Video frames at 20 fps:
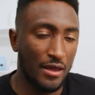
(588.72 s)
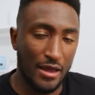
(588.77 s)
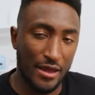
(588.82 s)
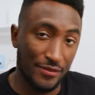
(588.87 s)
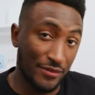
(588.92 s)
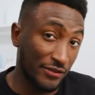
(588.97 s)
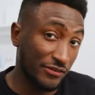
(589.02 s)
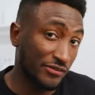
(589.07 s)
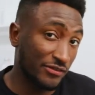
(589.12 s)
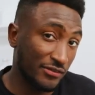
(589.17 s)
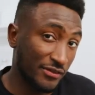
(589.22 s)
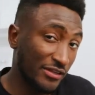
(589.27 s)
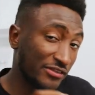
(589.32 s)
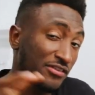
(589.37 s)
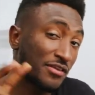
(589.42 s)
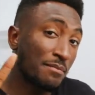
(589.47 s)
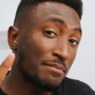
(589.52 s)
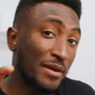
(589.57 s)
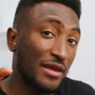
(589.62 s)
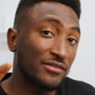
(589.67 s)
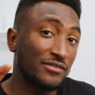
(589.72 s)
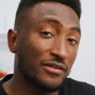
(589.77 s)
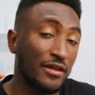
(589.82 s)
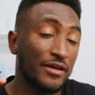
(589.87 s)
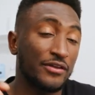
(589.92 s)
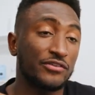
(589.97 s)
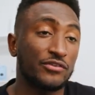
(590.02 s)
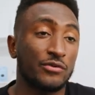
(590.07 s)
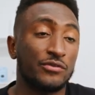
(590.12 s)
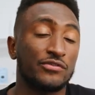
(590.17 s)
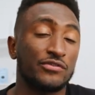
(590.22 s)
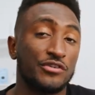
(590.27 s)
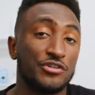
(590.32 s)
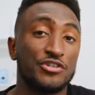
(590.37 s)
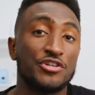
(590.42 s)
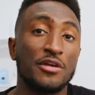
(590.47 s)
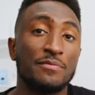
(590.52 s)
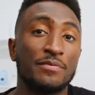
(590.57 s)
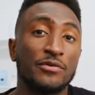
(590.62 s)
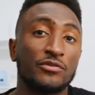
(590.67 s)
And that's the baseline, so it's the
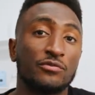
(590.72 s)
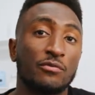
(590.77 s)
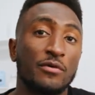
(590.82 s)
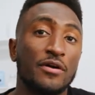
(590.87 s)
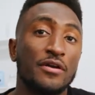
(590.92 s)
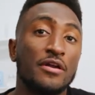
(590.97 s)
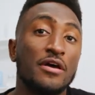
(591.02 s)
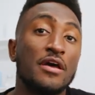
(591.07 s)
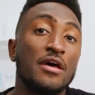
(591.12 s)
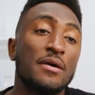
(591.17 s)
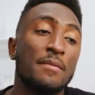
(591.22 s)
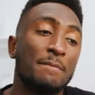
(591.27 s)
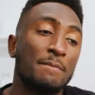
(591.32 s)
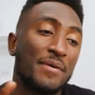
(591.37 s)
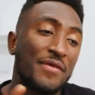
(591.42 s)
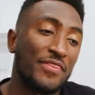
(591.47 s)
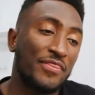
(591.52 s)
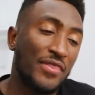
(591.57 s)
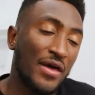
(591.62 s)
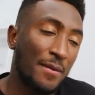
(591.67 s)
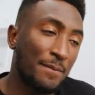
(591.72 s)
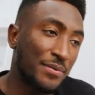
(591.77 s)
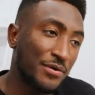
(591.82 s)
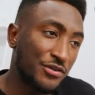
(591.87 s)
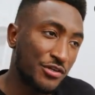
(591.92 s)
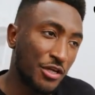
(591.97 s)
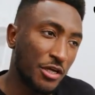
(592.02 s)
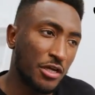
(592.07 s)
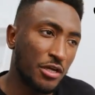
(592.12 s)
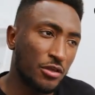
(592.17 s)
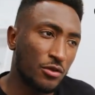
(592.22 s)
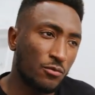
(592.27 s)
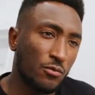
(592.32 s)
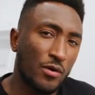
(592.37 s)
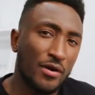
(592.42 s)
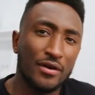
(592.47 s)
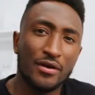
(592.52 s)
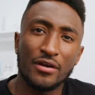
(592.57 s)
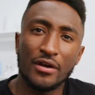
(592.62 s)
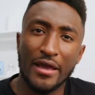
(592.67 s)
cheapest one, but that particular
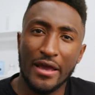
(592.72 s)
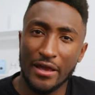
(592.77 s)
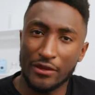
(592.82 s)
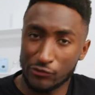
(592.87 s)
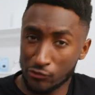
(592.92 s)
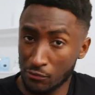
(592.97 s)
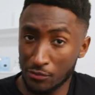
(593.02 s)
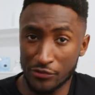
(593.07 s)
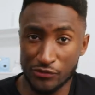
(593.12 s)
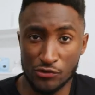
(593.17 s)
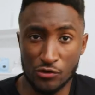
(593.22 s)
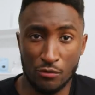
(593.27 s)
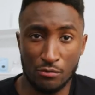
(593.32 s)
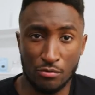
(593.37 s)
one has almost no